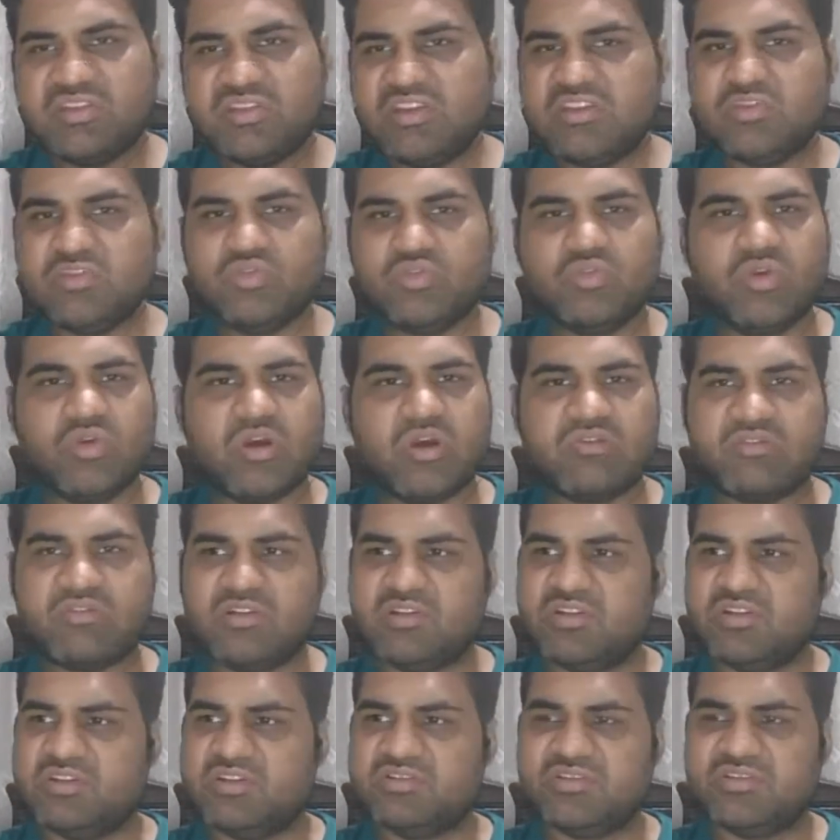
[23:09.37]
see
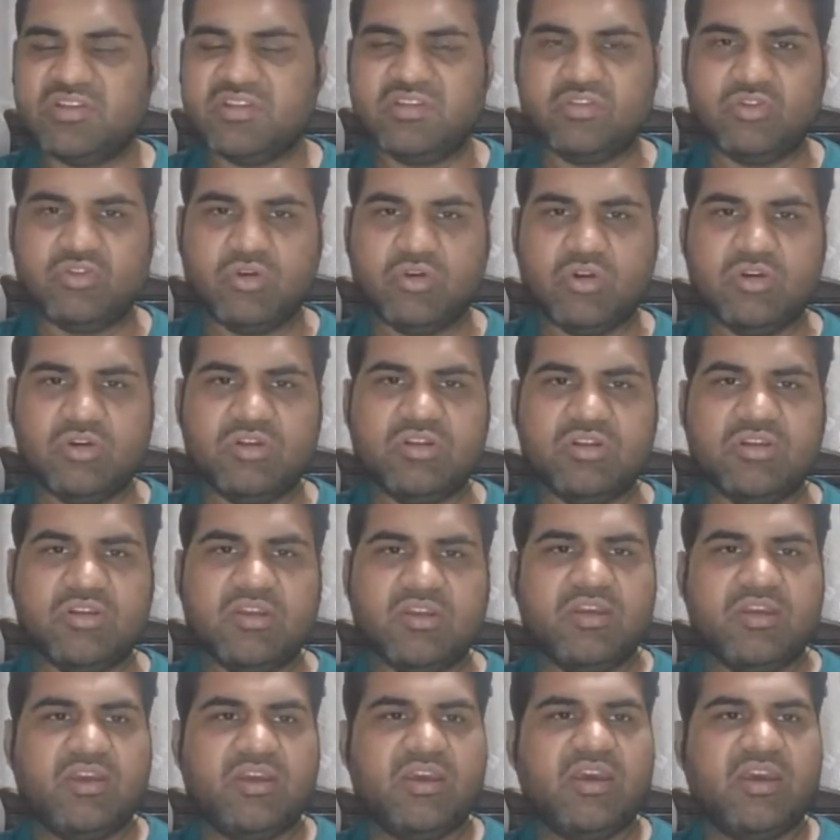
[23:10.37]
whoever is enrolled,
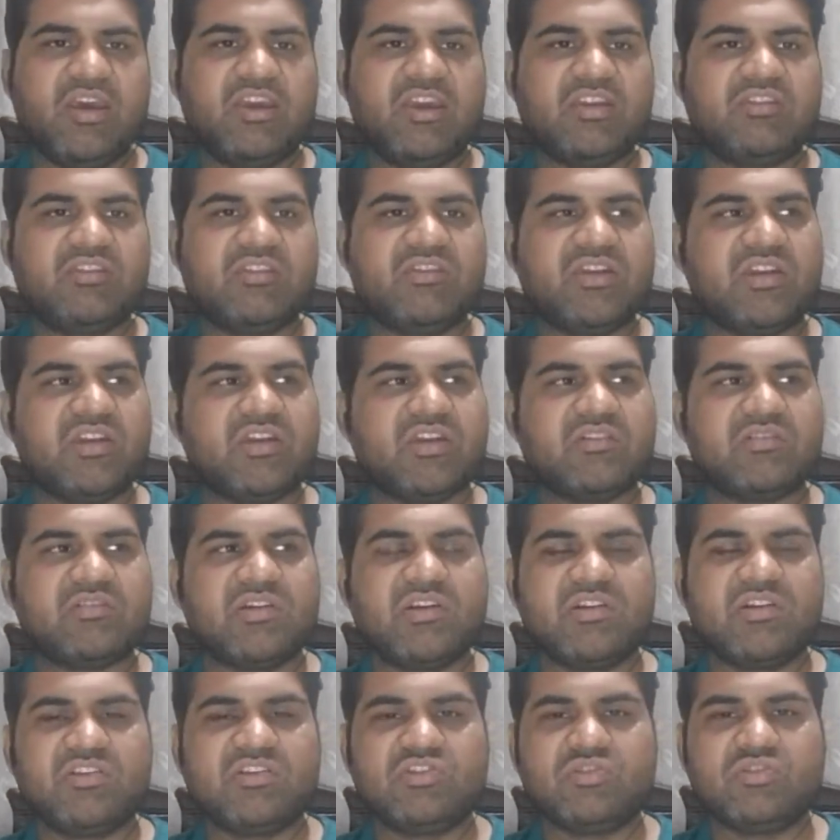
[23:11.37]
and whenever
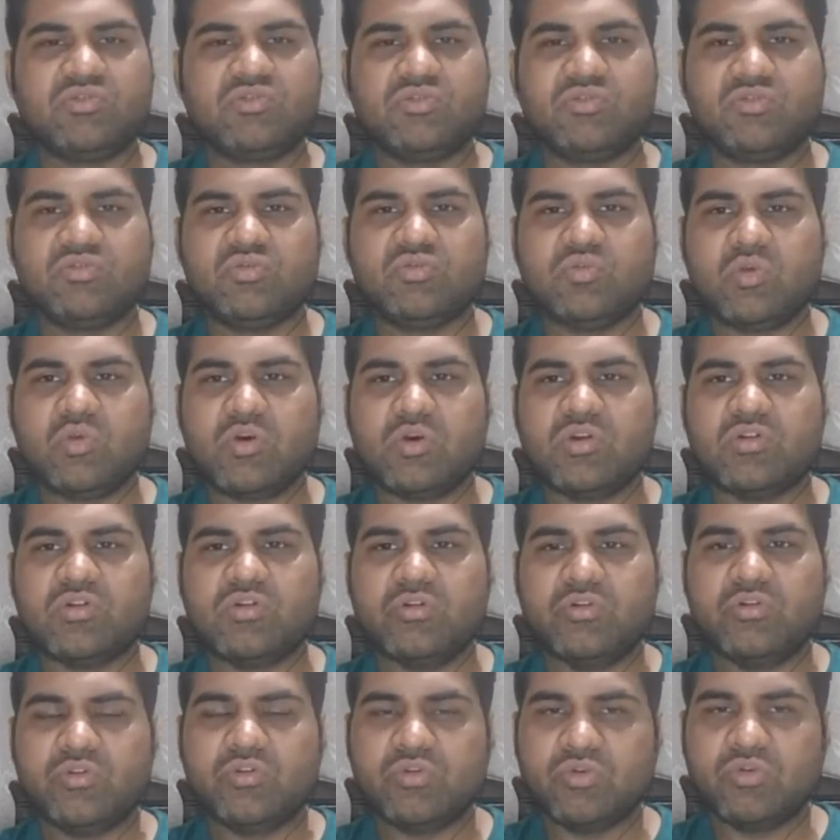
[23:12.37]
you want
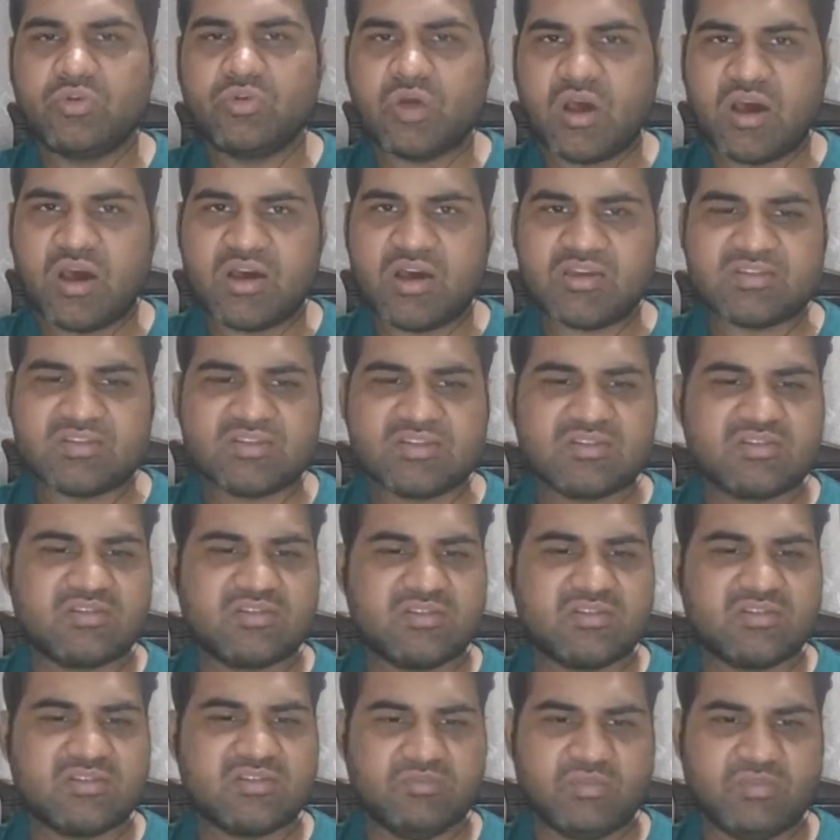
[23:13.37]
to ask
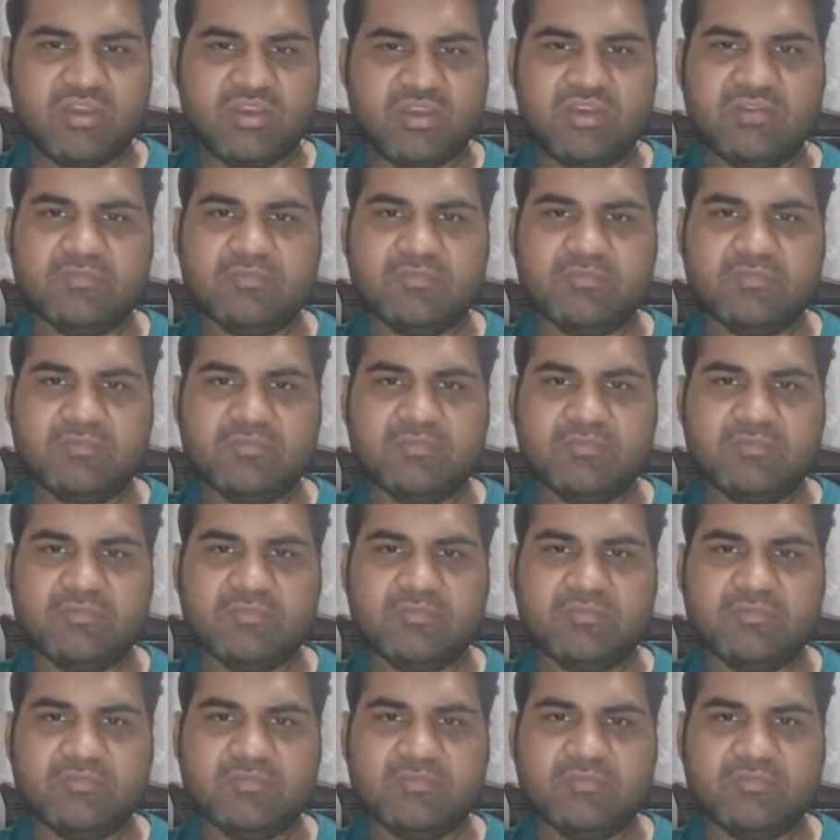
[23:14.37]
something,